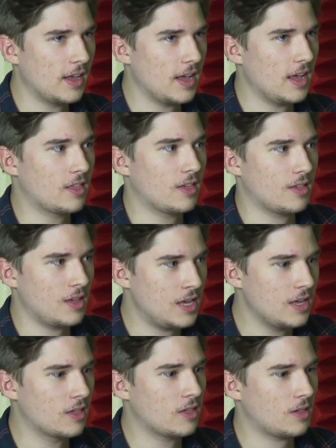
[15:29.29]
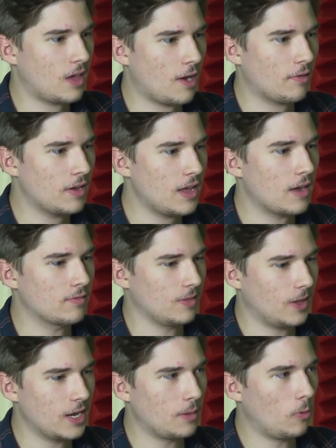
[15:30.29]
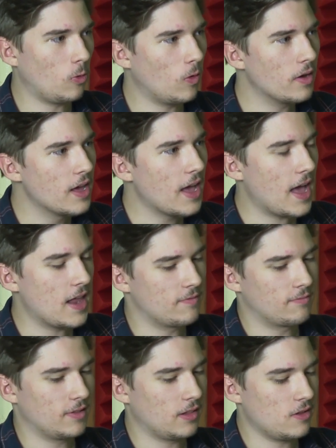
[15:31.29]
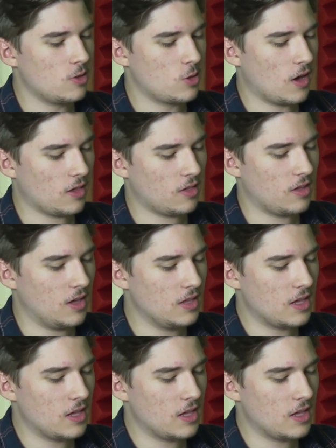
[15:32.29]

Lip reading: he is scary and relatable, and it really just